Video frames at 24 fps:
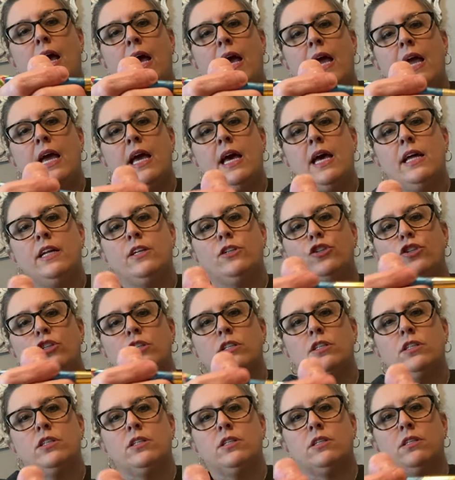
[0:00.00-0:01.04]
and
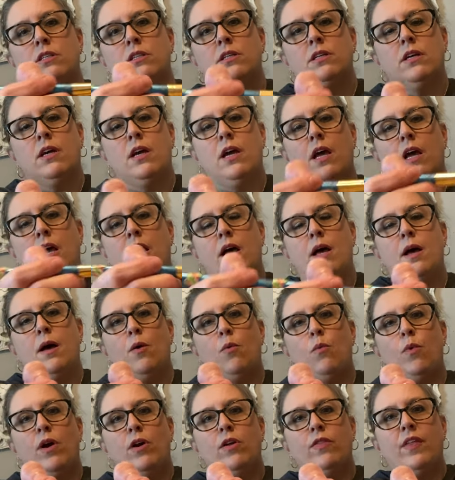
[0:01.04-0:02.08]
just
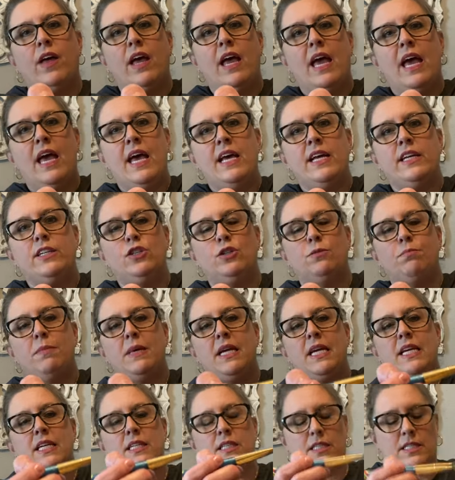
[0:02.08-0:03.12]
where the edge
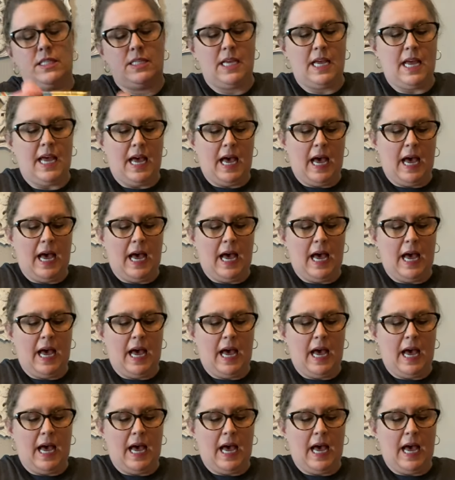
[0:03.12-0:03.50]
meets.